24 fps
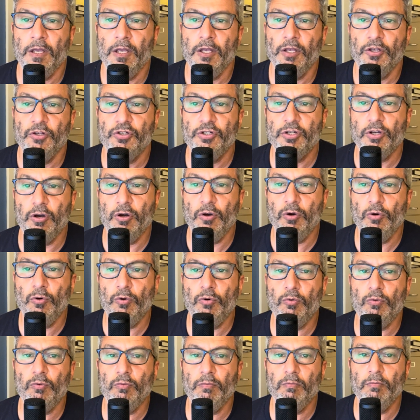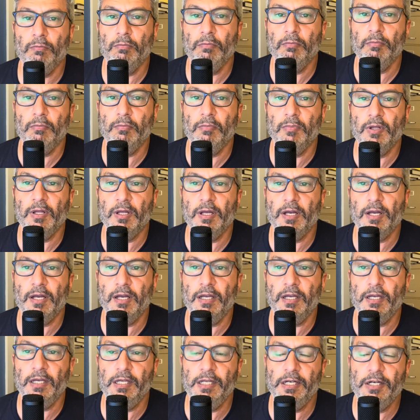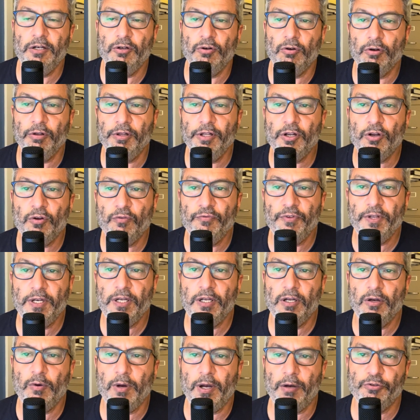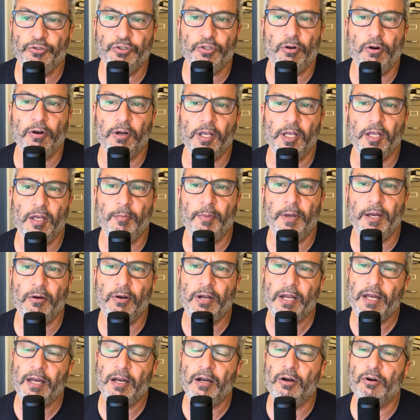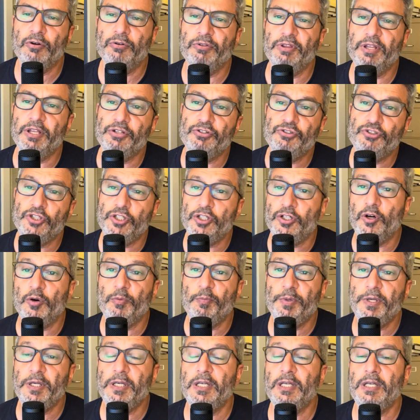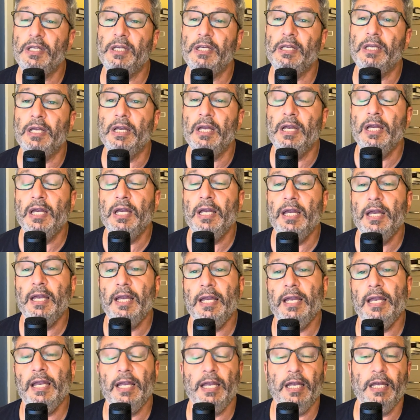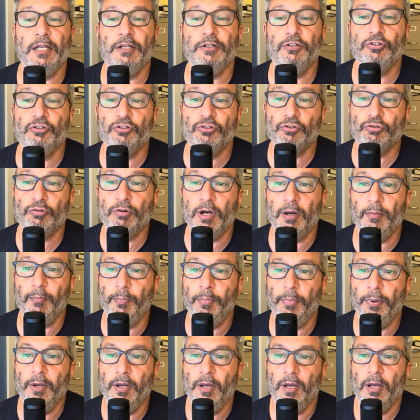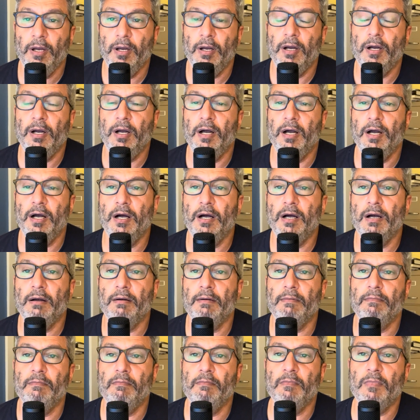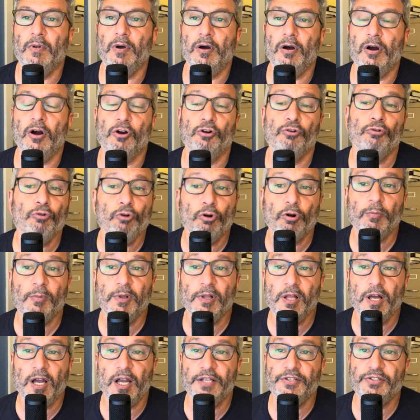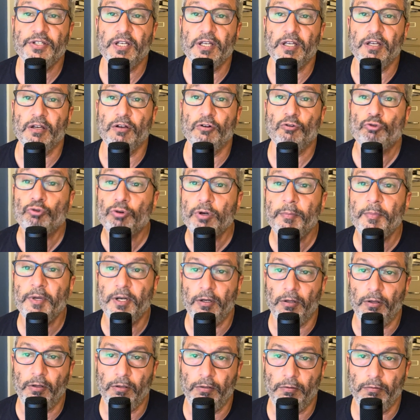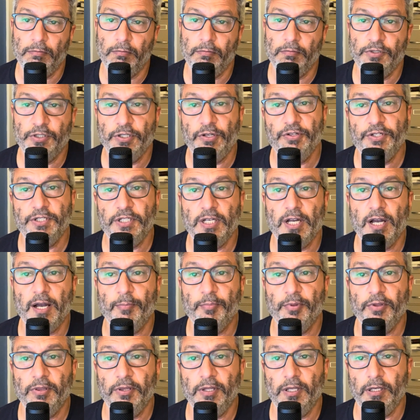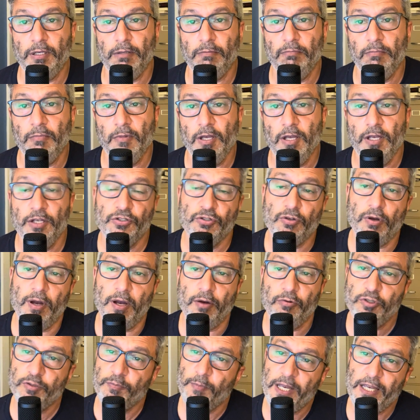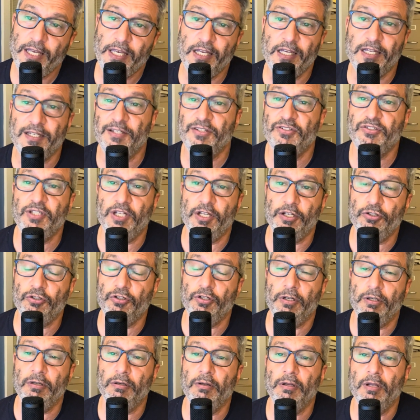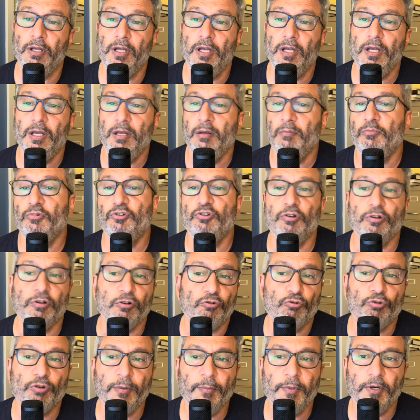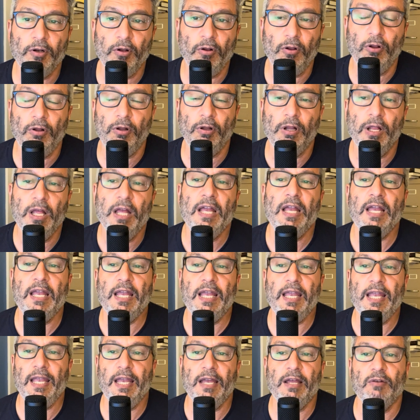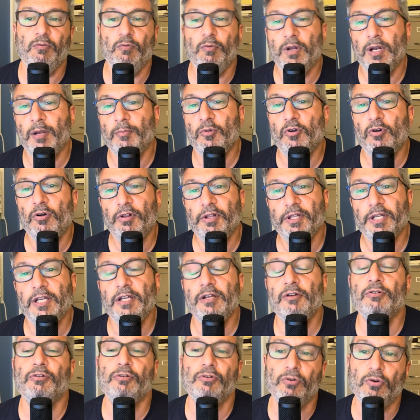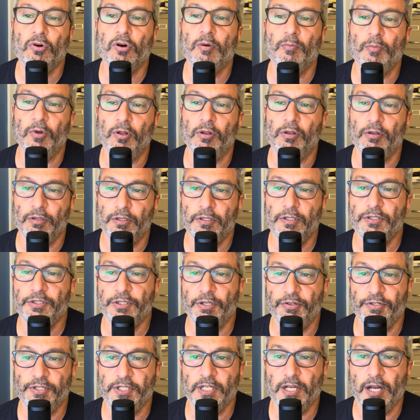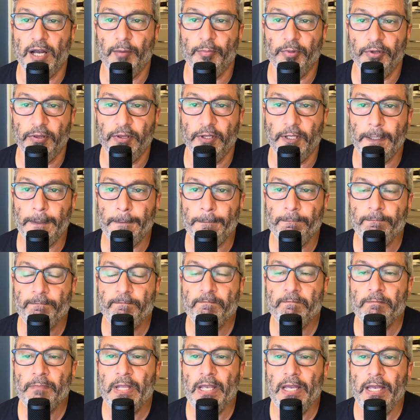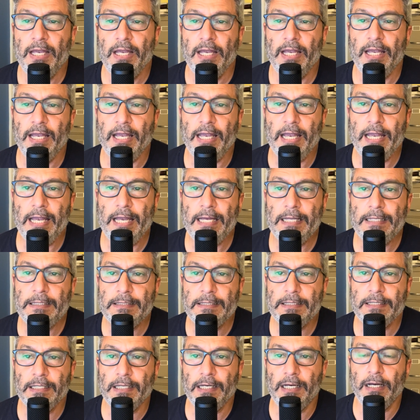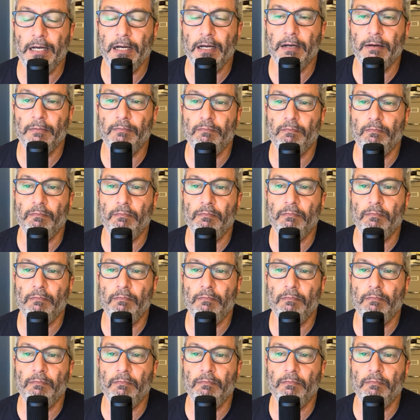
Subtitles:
So, in an earlier video, I was talking about how the GOP and Trump are normalizing criminal sociopathy. So, I was making a distinction between criminal and what I'm calling here normal sociopathy. And criminal